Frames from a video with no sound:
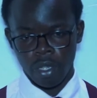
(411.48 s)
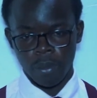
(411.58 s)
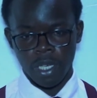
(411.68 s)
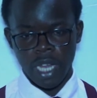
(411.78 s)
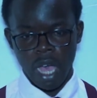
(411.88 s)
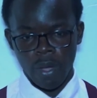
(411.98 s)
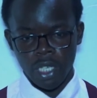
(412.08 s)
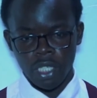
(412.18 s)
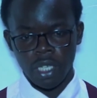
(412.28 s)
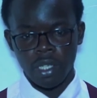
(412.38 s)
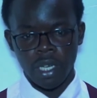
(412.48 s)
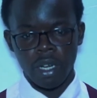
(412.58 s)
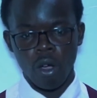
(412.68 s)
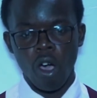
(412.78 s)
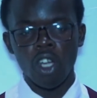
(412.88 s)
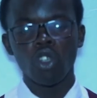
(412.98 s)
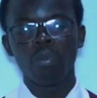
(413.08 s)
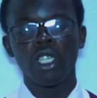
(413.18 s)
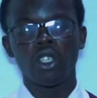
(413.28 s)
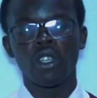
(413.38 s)
That our children ought to
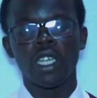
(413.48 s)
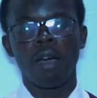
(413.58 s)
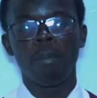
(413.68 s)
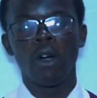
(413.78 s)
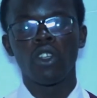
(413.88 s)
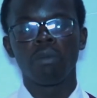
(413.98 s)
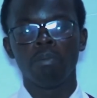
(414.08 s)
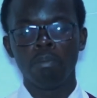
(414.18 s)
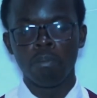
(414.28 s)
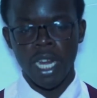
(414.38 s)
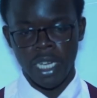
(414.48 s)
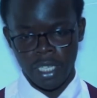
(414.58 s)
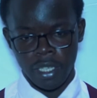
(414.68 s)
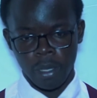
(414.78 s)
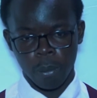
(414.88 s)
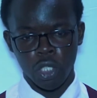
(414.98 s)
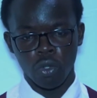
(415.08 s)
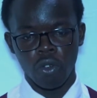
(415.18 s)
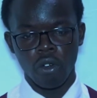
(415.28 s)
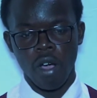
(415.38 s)
be taught about money. They
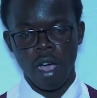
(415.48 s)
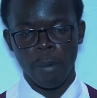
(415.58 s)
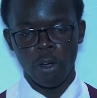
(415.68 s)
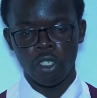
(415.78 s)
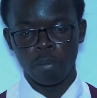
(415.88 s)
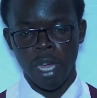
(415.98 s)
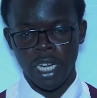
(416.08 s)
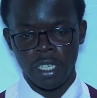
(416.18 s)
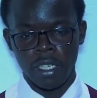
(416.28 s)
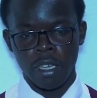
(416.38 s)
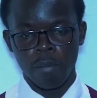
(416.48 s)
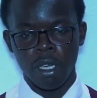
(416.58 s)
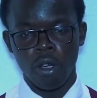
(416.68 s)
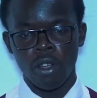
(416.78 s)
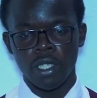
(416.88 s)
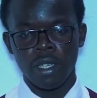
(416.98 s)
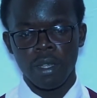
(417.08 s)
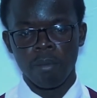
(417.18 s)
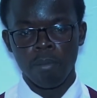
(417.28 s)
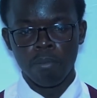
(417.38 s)
should know about money because
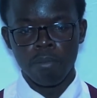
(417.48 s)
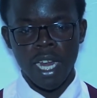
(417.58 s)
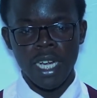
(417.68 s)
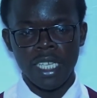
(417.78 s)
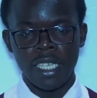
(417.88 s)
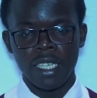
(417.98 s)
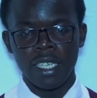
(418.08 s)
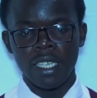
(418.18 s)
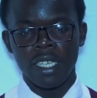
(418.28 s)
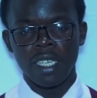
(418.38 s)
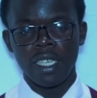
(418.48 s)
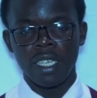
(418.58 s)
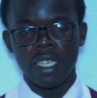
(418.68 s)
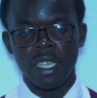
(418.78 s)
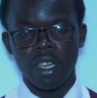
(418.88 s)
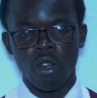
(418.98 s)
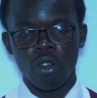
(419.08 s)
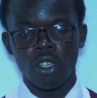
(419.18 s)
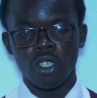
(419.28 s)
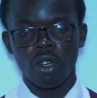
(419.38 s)
money
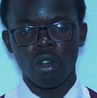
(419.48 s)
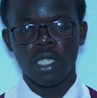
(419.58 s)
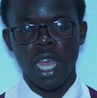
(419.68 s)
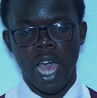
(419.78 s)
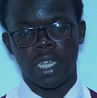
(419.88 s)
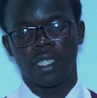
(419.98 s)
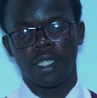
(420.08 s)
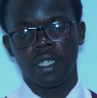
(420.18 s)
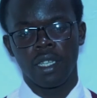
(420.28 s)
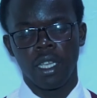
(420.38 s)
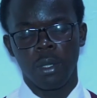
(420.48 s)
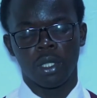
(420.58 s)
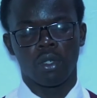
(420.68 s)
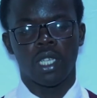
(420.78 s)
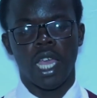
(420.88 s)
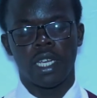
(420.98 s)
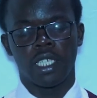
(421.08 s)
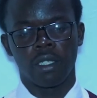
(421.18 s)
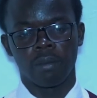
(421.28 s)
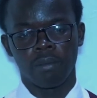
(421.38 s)
controls us in the
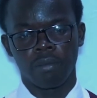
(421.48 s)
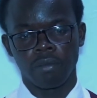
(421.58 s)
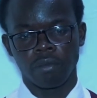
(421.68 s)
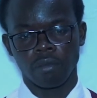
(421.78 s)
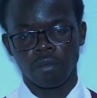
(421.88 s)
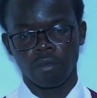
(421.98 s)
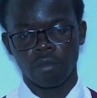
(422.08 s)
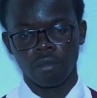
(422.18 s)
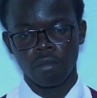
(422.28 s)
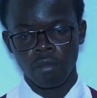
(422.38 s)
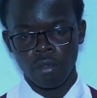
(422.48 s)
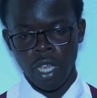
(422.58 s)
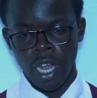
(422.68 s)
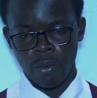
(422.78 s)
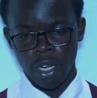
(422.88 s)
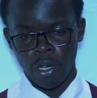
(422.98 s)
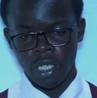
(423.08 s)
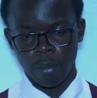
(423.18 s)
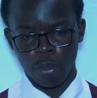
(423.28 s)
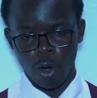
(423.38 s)
society. And when you read
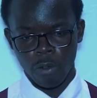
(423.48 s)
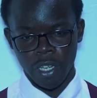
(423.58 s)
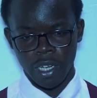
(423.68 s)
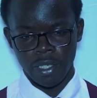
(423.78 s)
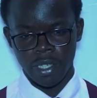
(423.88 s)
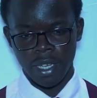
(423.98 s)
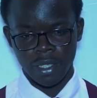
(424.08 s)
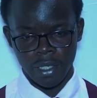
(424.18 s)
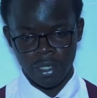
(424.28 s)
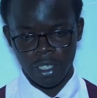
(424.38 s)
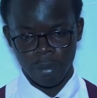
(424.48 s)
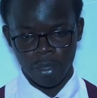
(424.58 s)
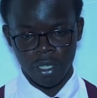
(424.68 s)
the book of Ecclesiastes chapter